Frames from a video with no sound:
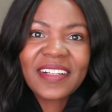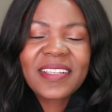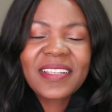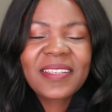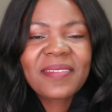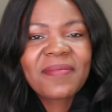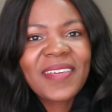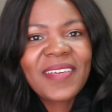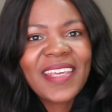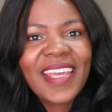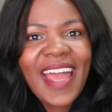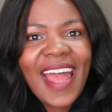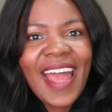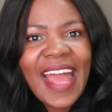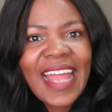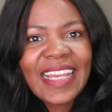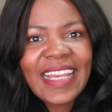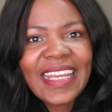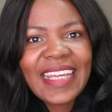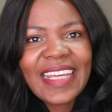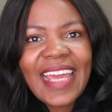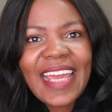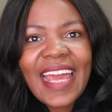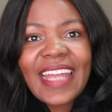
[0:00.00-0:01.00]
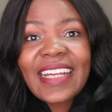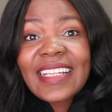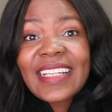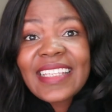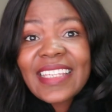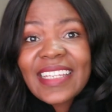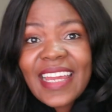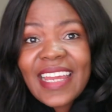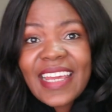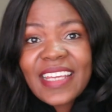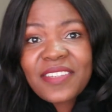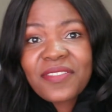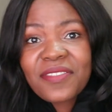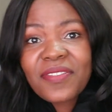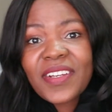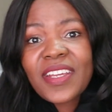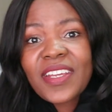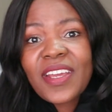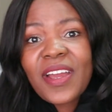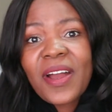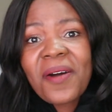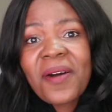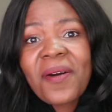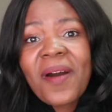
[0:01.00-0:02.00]
It's me, Andy, and in today's
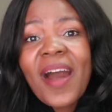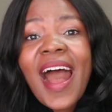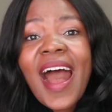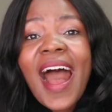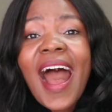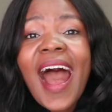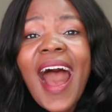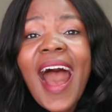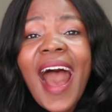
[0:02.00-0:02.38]
video